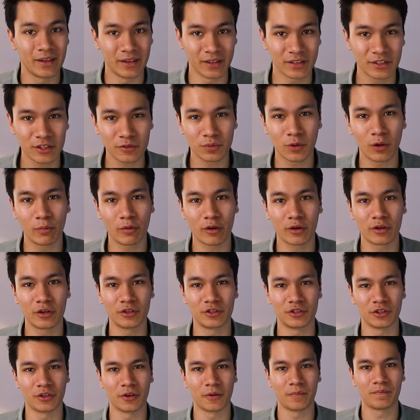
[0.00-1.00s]
This is what we're
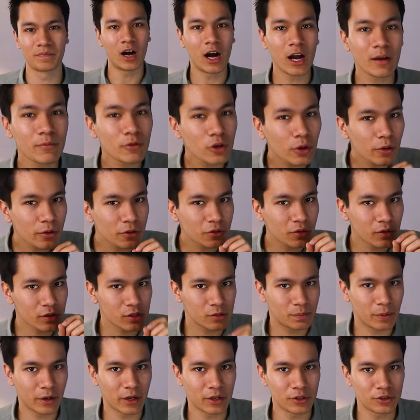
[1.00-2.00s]
going to do. I'm going to
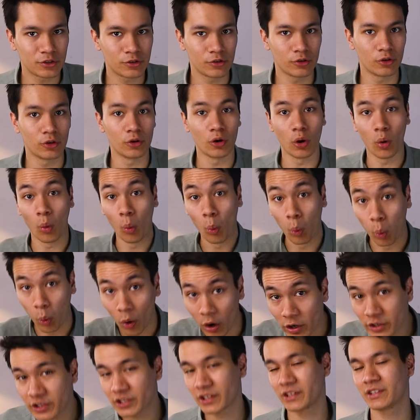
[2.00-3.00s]
explain to you
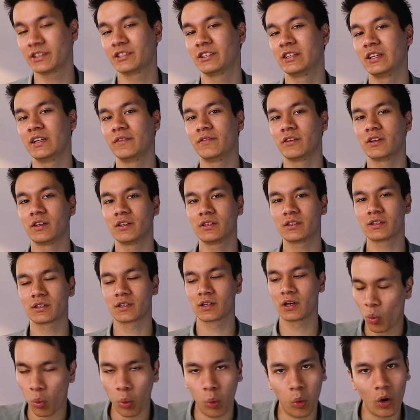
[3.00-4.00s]
what interleaving
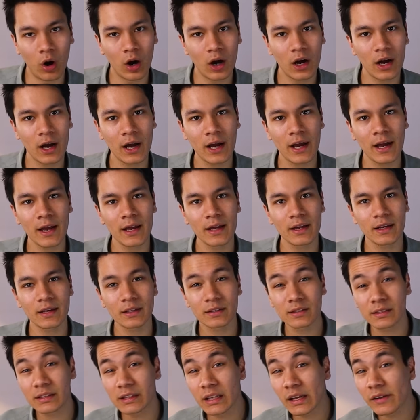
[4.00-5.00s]
is, why
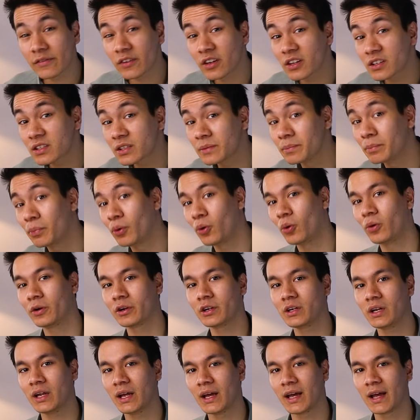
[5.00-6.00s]
interleaving is
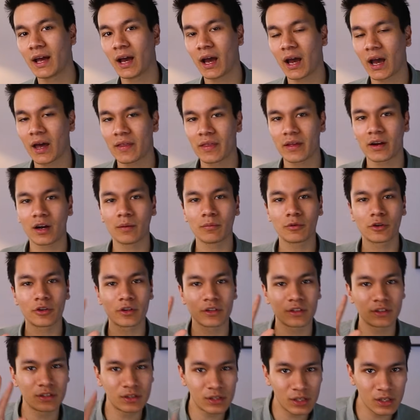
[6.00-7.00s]
important, and then I'm
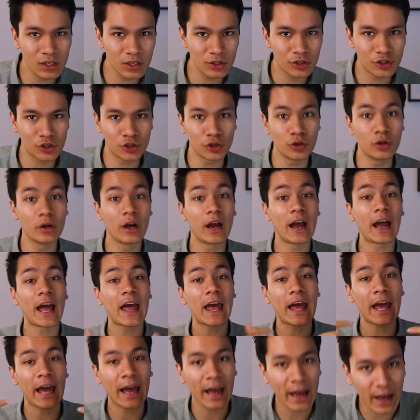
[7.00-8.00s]
going to teach you
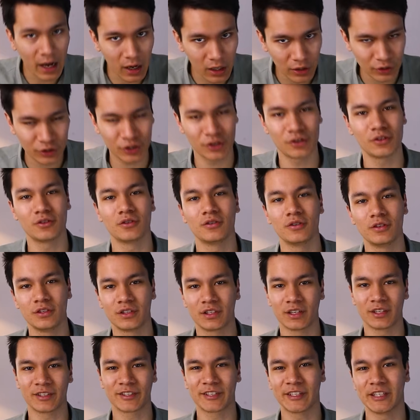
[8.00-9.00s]
how to
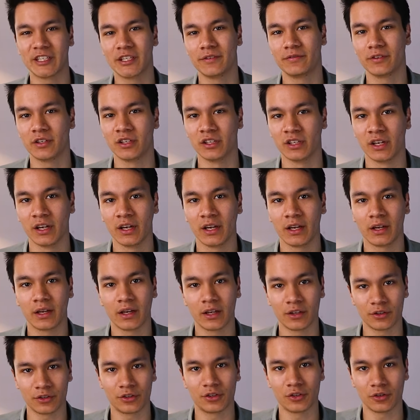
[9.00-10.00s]
use interleaving
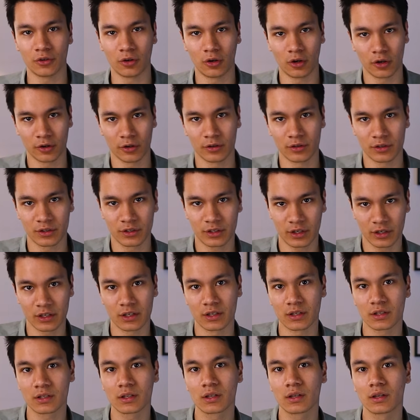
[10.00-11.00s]
into your own
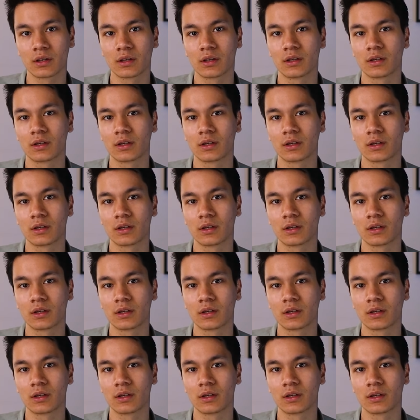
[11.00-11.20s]
studies.